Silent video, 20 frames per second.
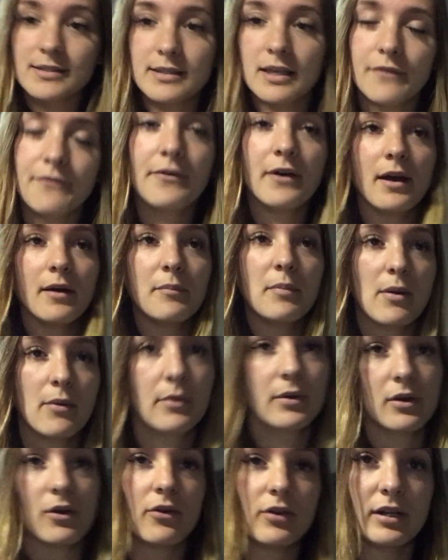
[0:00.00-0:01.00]
stuff up, and
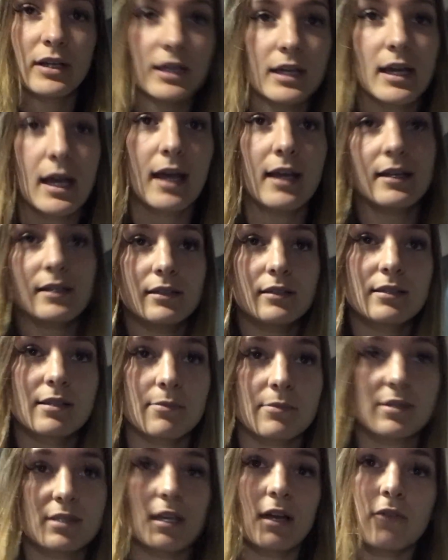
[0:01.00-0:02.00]
we're going and get
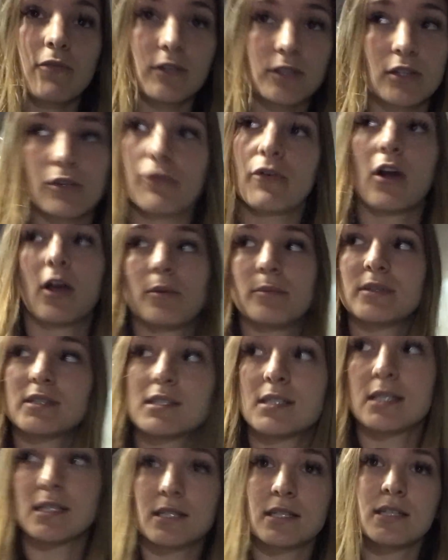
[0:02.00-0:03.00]
some stuff at the
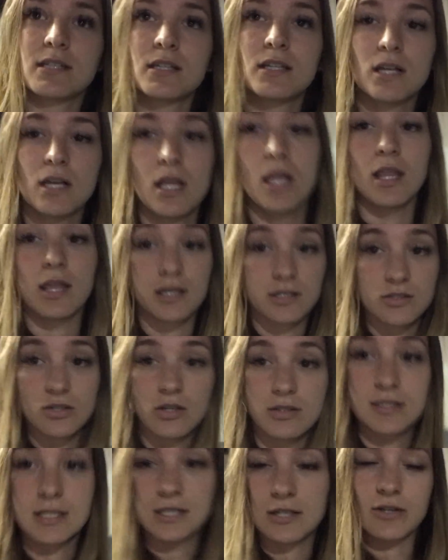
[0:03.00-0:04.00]
pharmacy, like
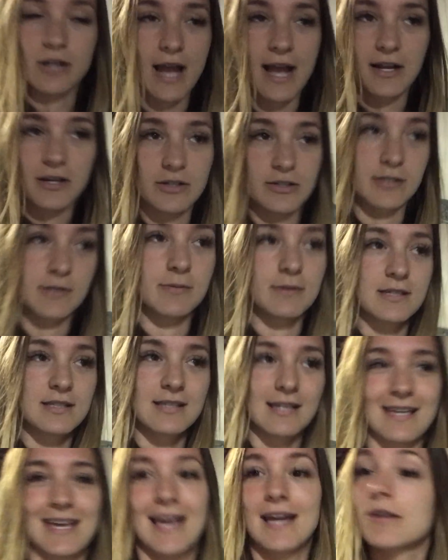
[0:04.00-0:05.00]
saltine crackers,
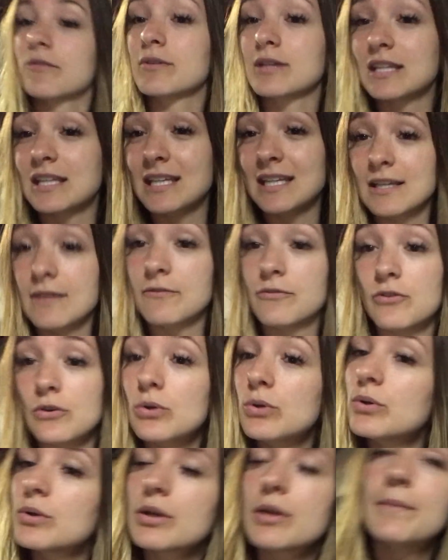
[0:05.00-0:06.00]
because I can't really eat food.